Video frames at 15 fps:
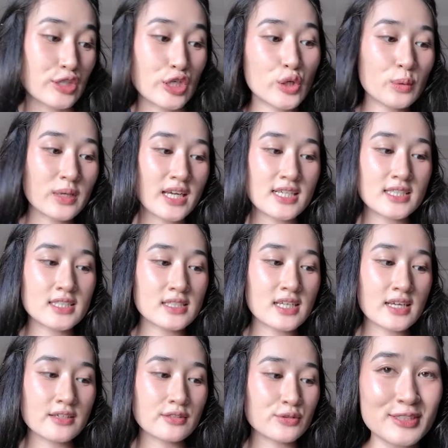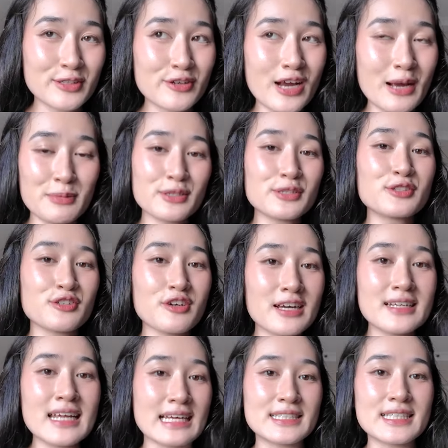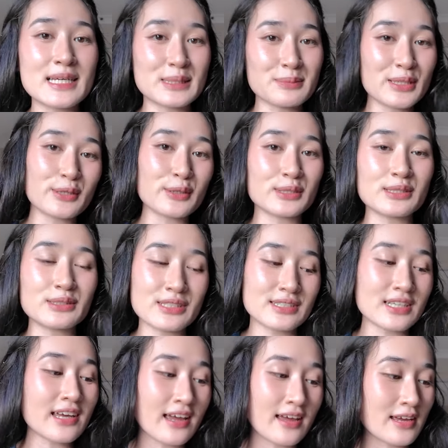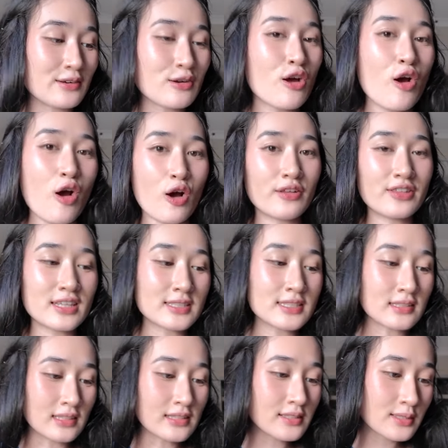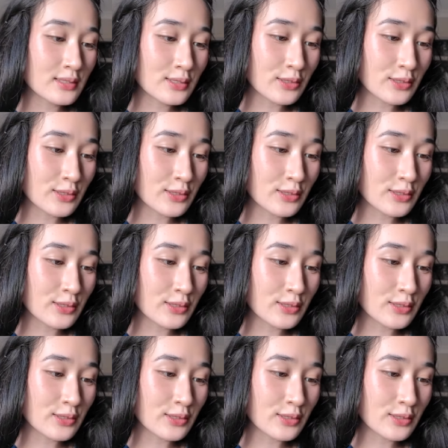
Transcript: Q&As now. So I'm going to try and answer as many questions as I can on this list.